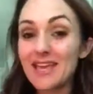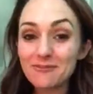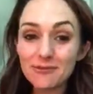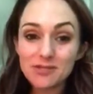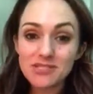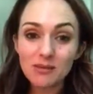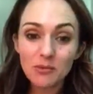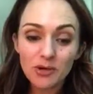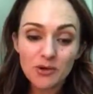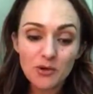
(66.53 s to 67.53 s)
If you're
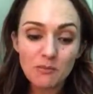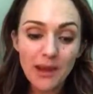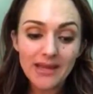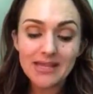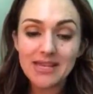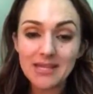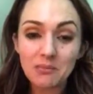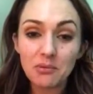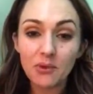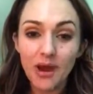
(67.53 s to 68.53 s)
someone who might need
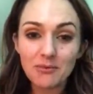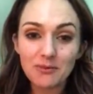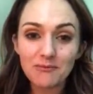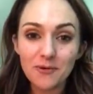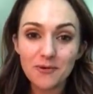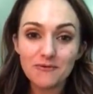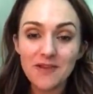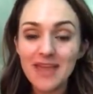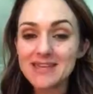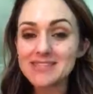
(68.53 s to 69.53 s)
a primer for your
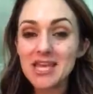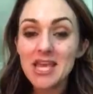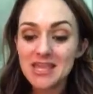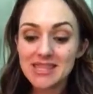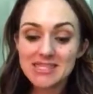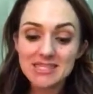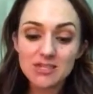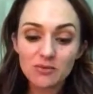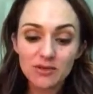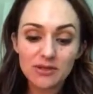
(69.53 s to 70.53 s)
face, this
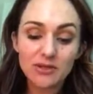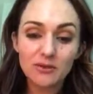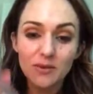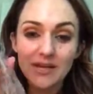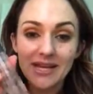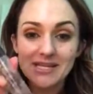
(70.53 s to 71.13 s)
is a really good one.